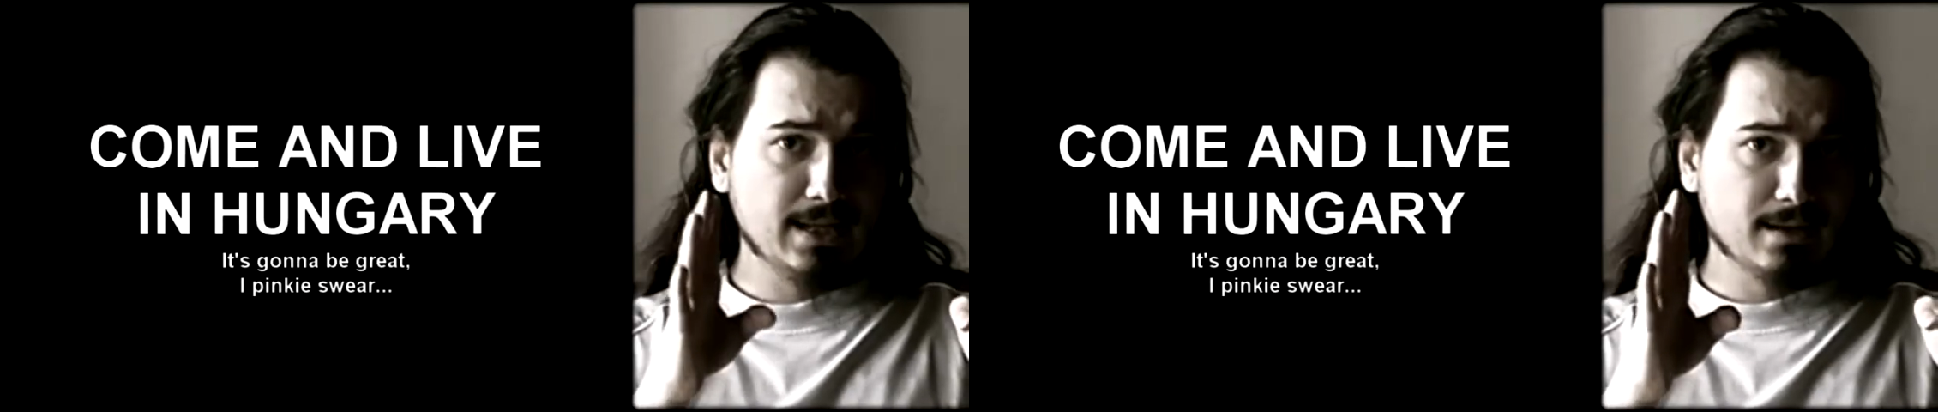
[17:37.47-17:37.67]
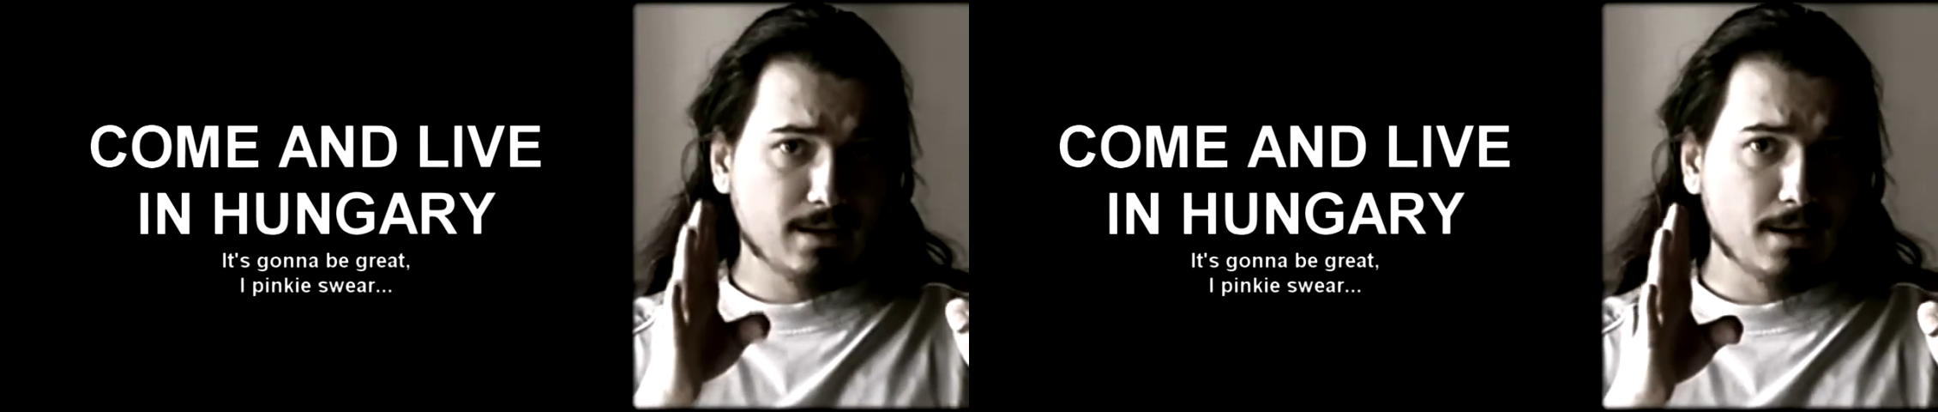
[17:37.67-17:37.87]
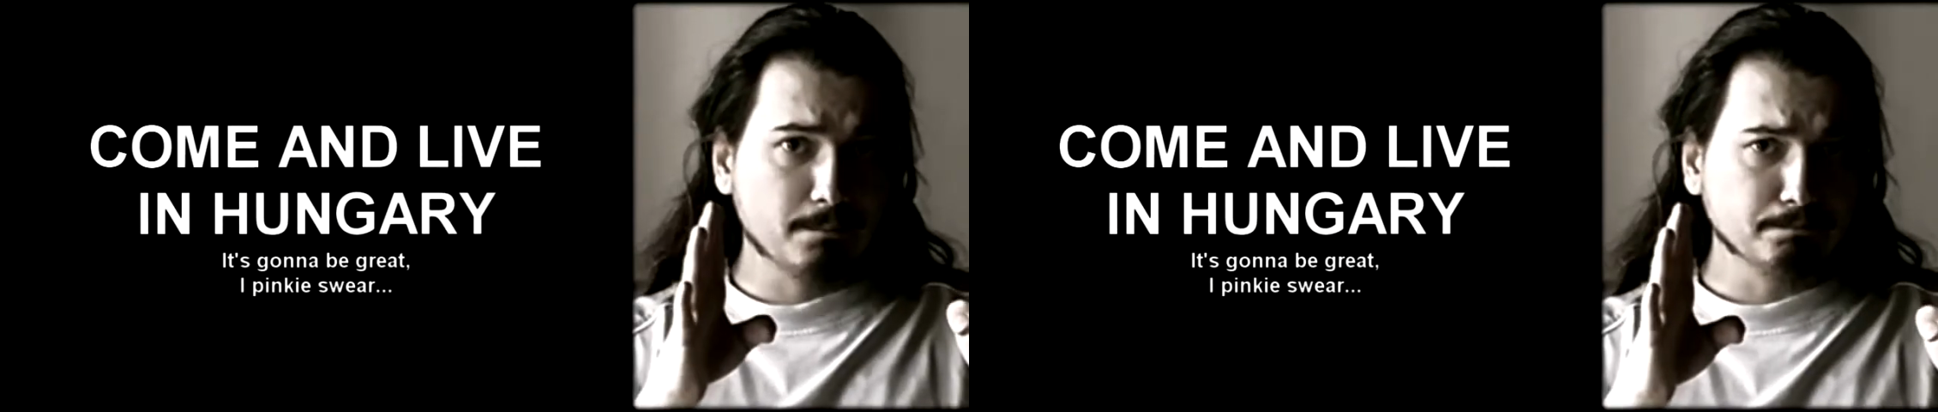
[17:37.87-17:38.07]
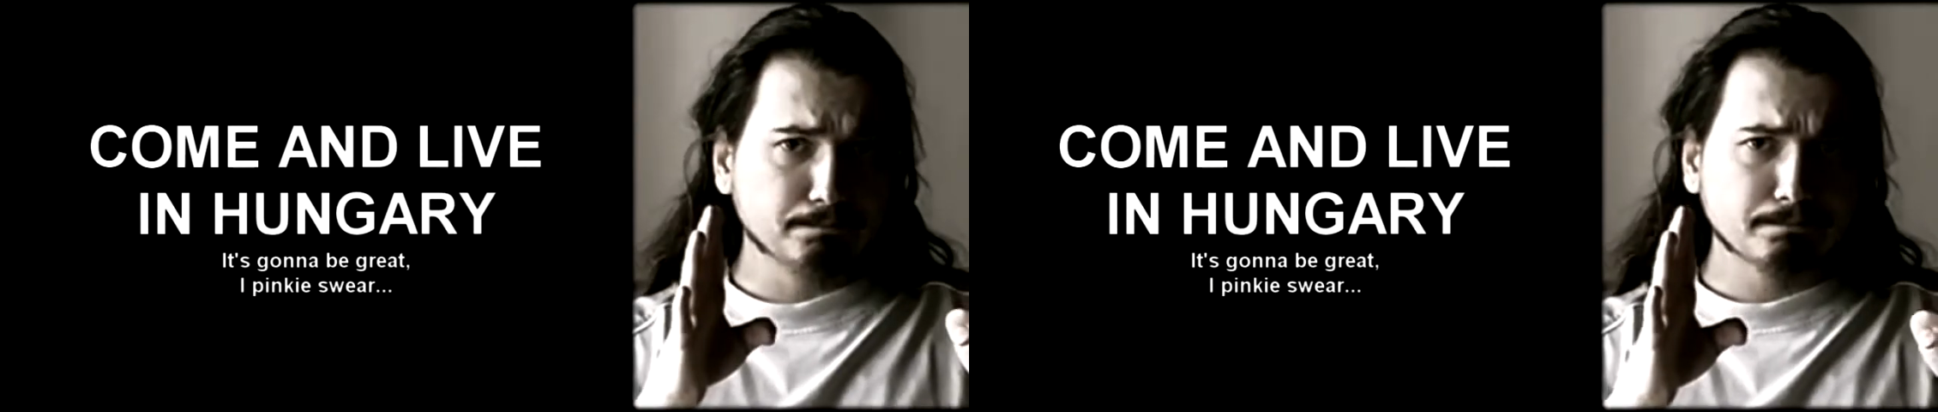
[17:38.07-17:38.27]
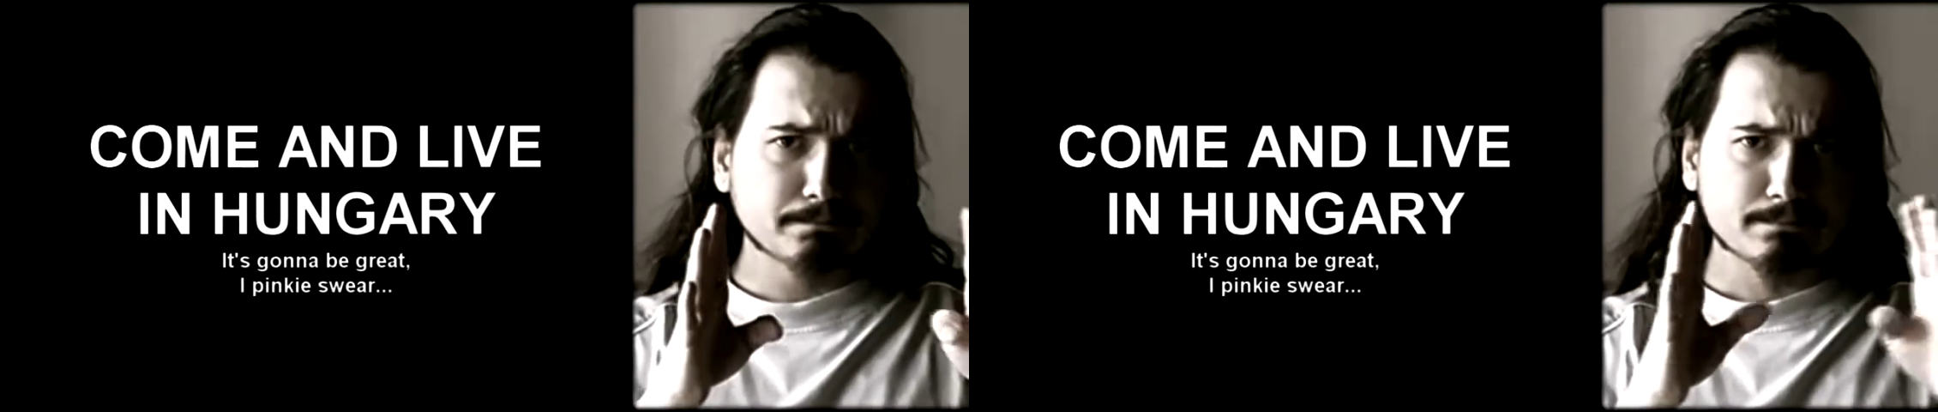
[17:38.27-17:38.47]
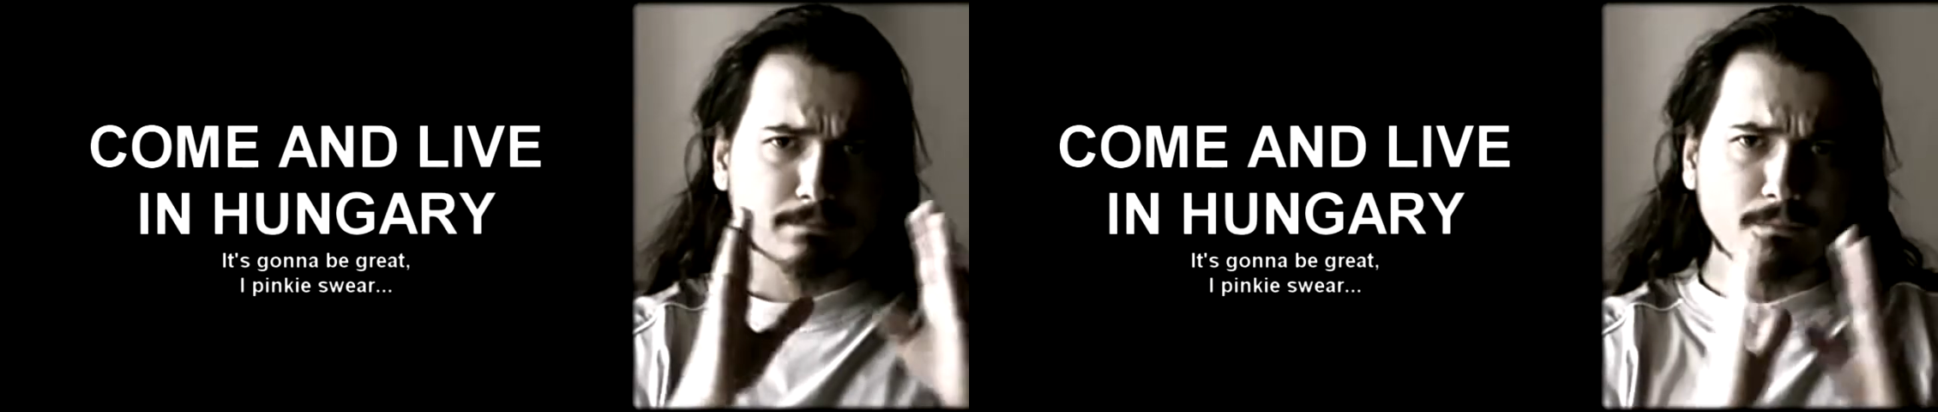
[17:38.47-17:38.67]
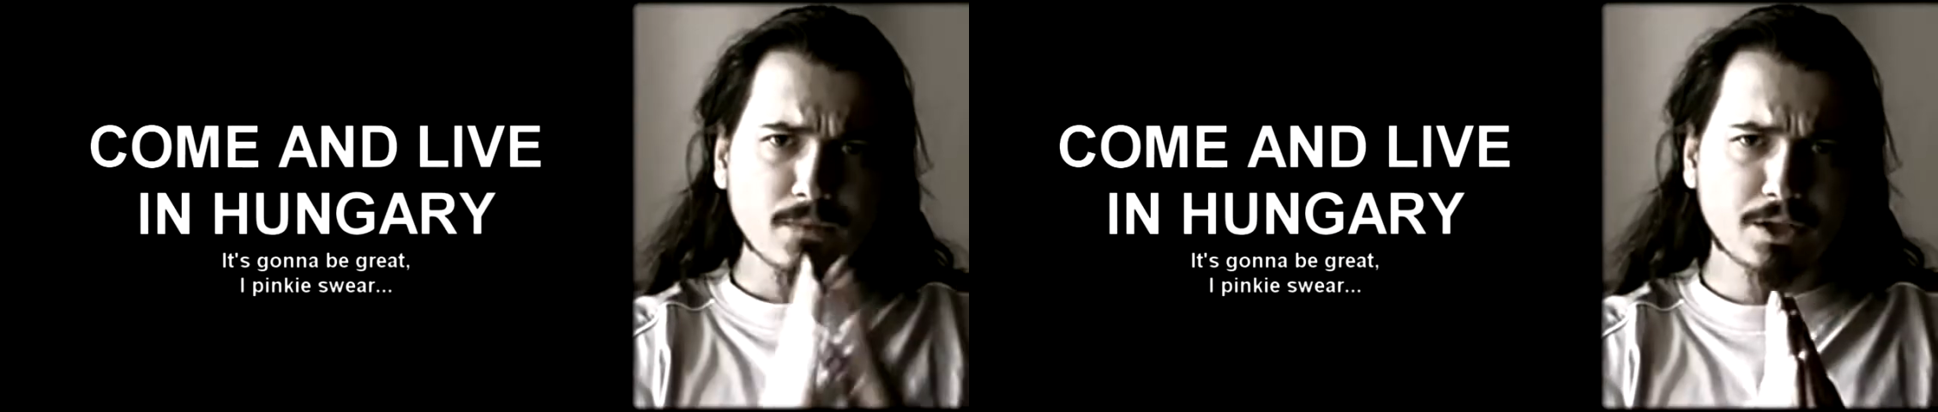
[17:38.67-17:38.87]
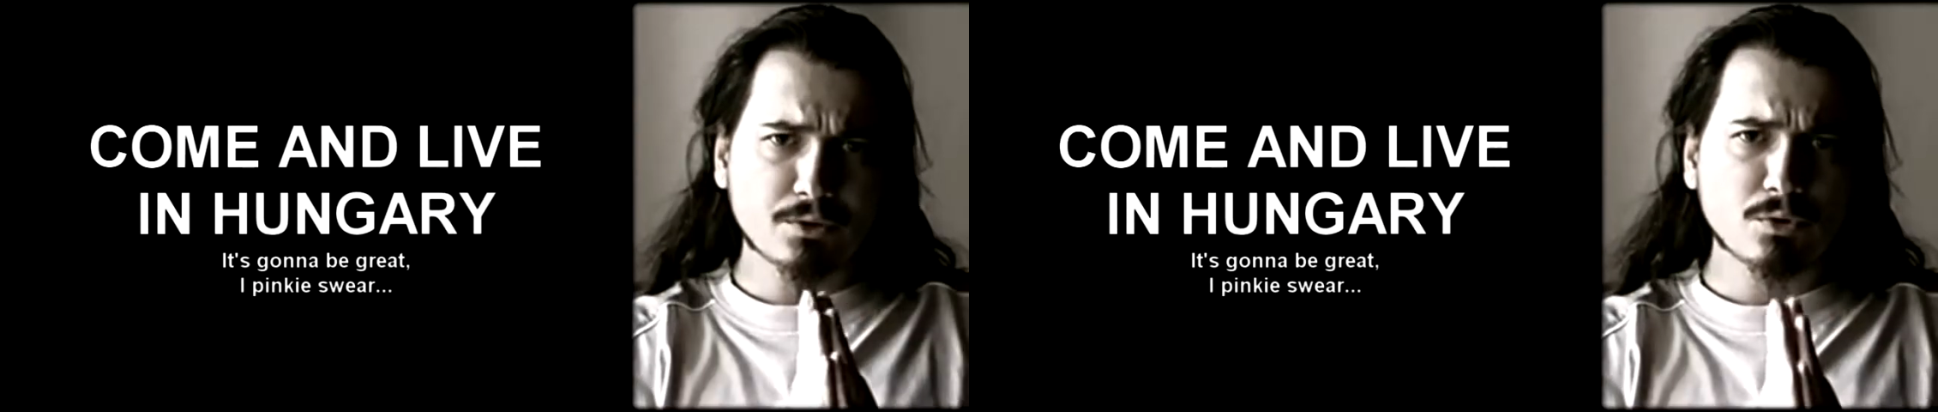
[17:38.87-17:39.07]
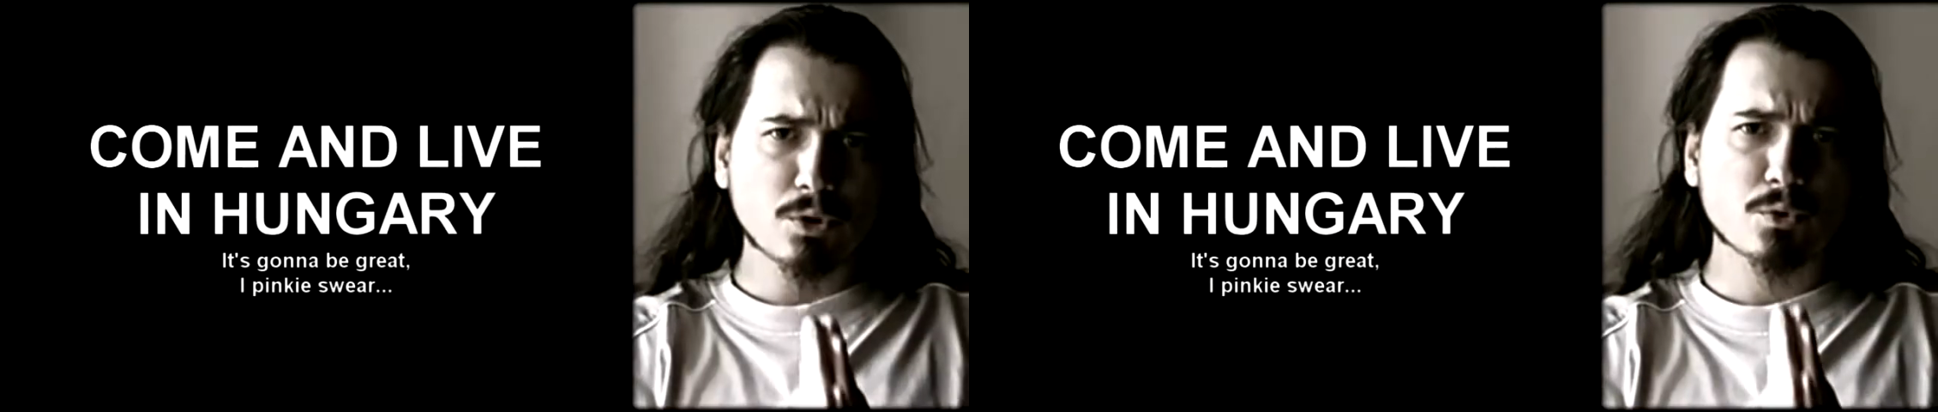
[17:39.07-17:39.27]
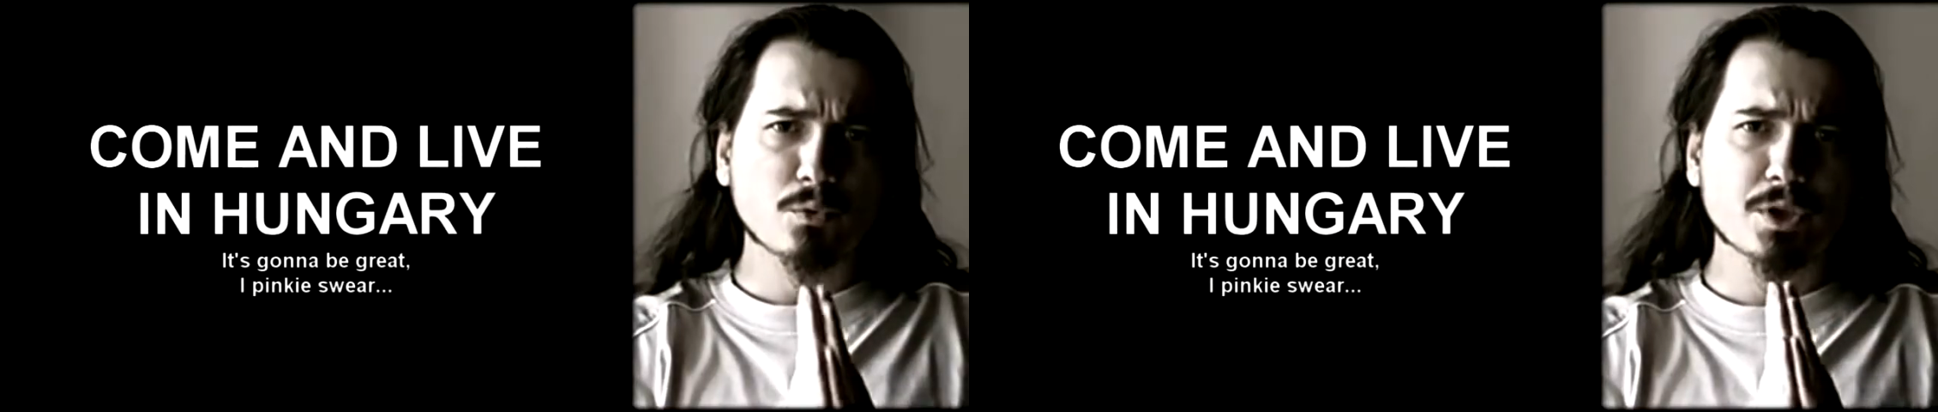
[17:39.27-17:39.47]
income, I do
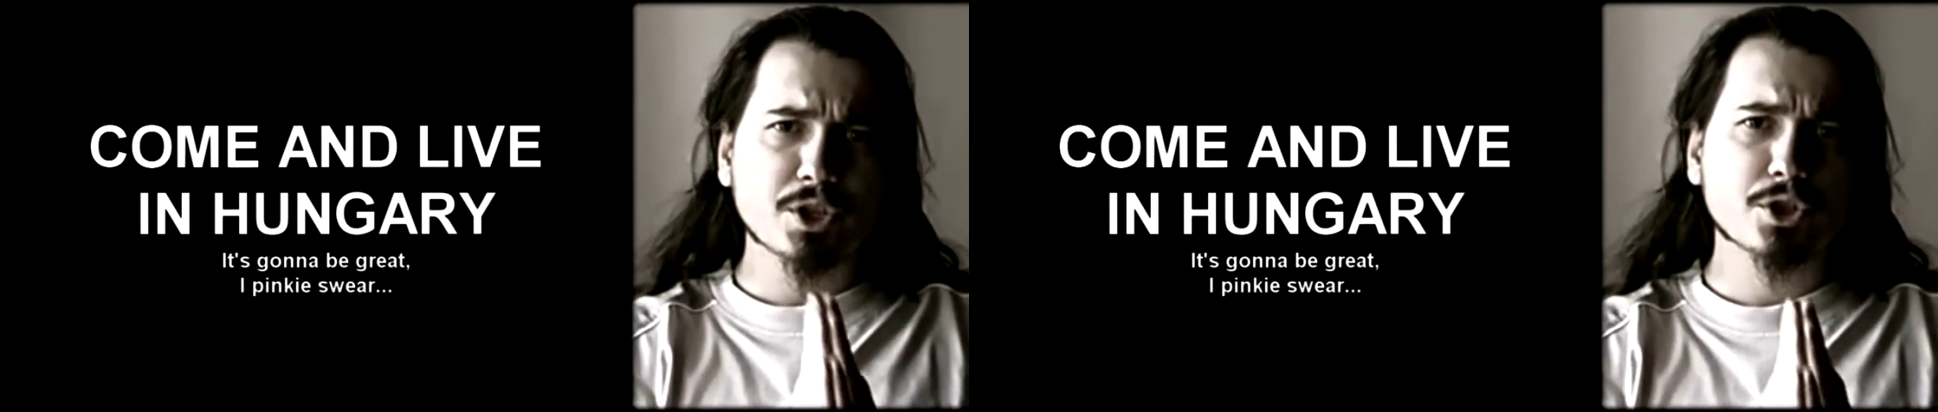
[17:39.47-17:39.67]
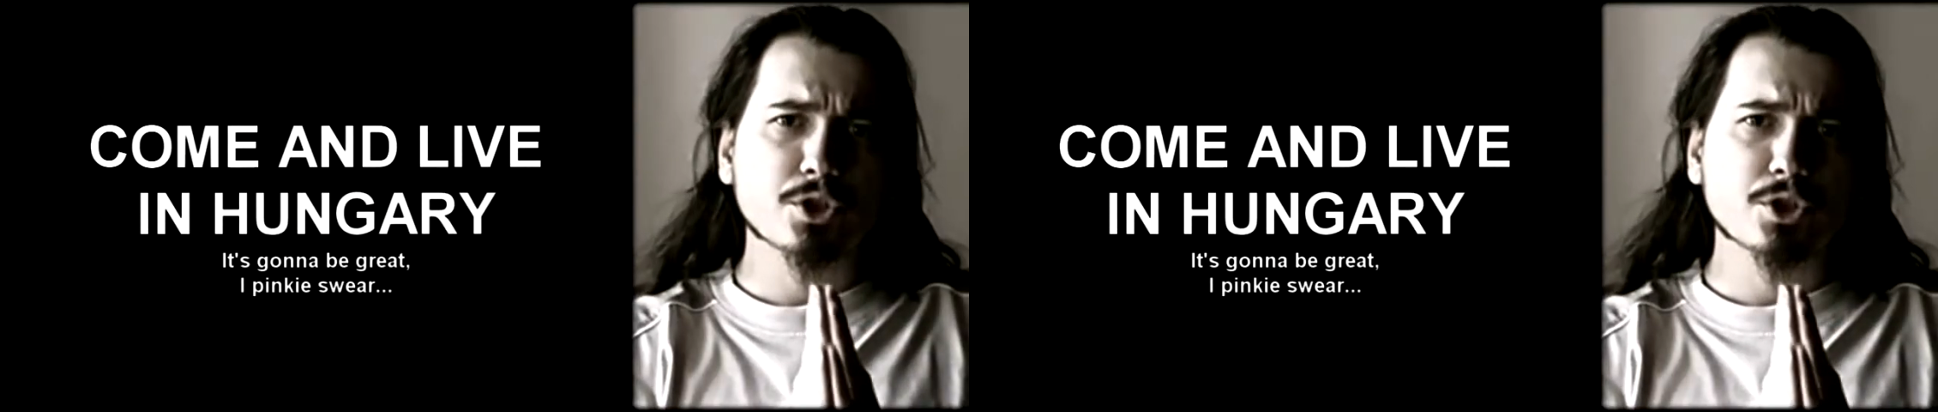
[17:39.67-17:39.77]
not wish